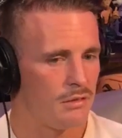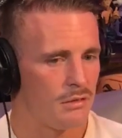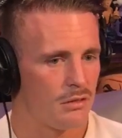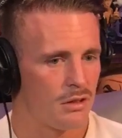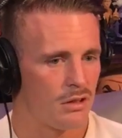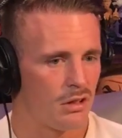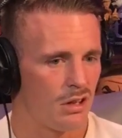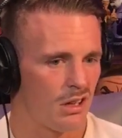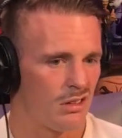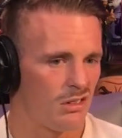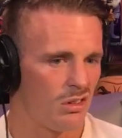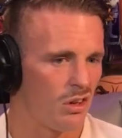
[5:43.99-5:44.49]

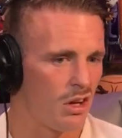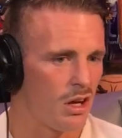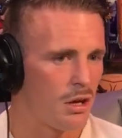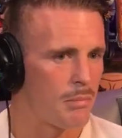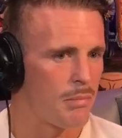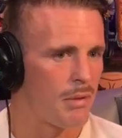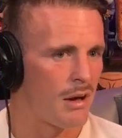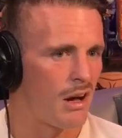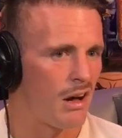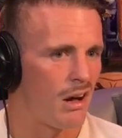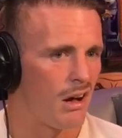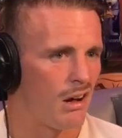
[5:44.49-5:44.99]
could I took it
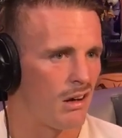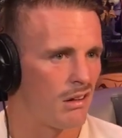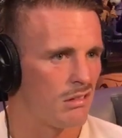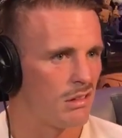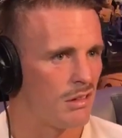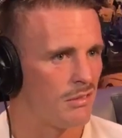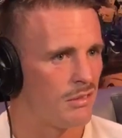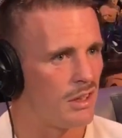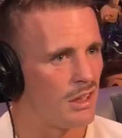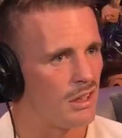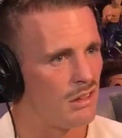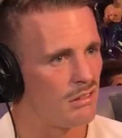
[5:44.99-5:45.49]
better
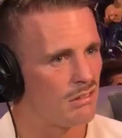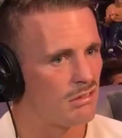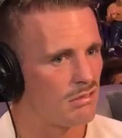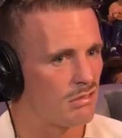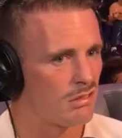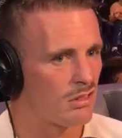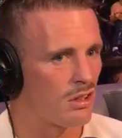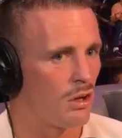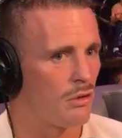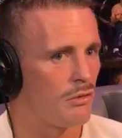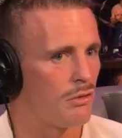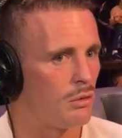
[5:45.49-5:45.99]
if I didn't
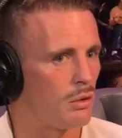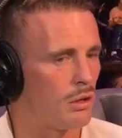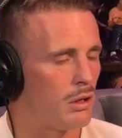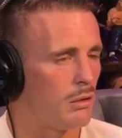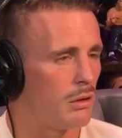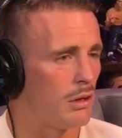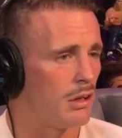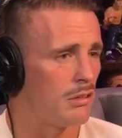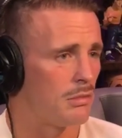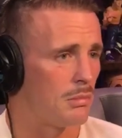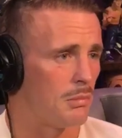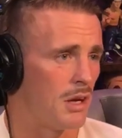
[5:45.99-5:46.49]
go for the
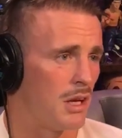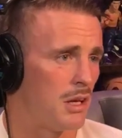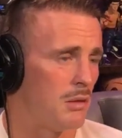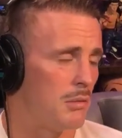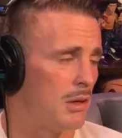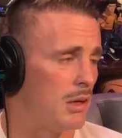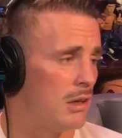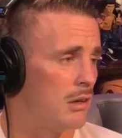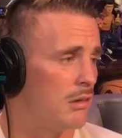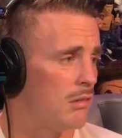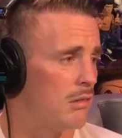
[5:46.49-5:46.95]
illness? Maybe.